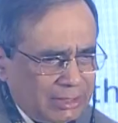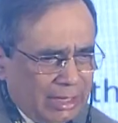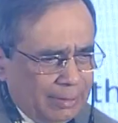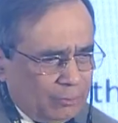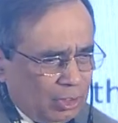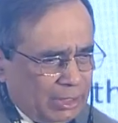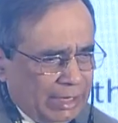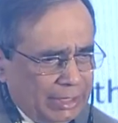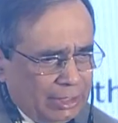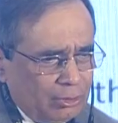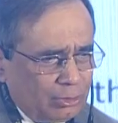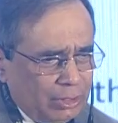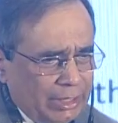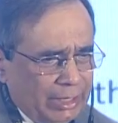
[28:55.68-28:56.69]
I am not getting
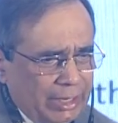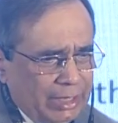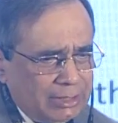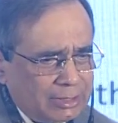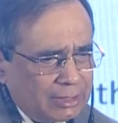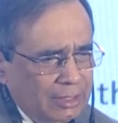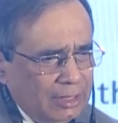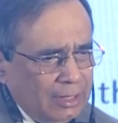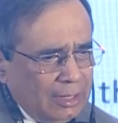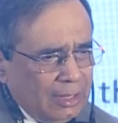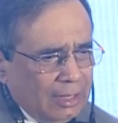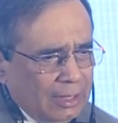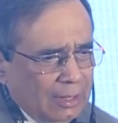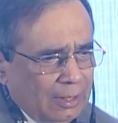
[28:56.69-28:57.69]
into details.
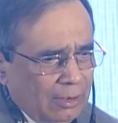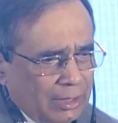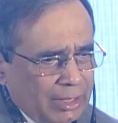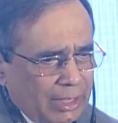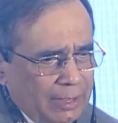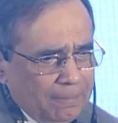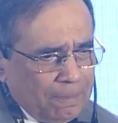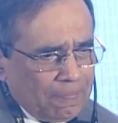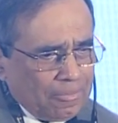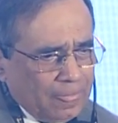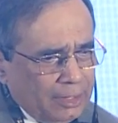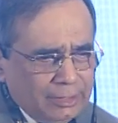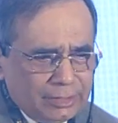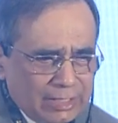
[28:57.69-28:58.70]
Okay,
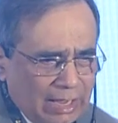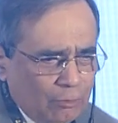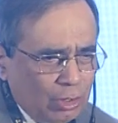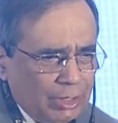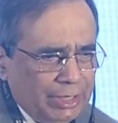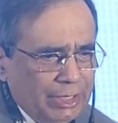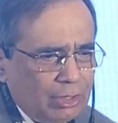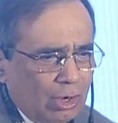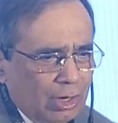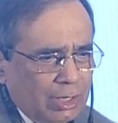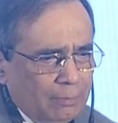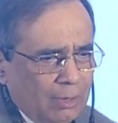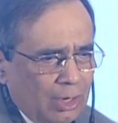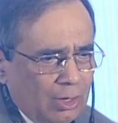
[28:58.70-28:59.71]
this I have already
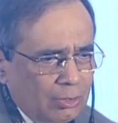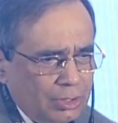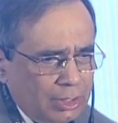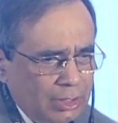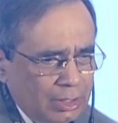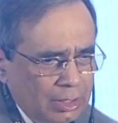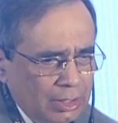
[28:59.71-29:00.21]
talked about.